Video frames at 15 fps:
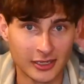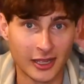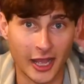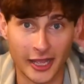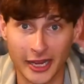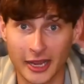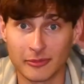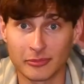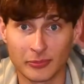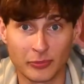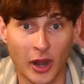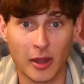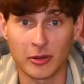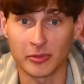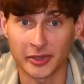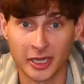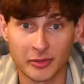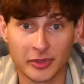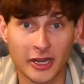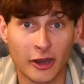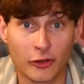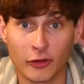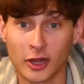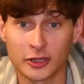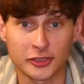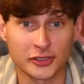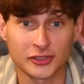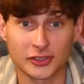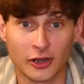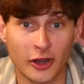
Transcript: again, probably going to be Aaron Rodgers.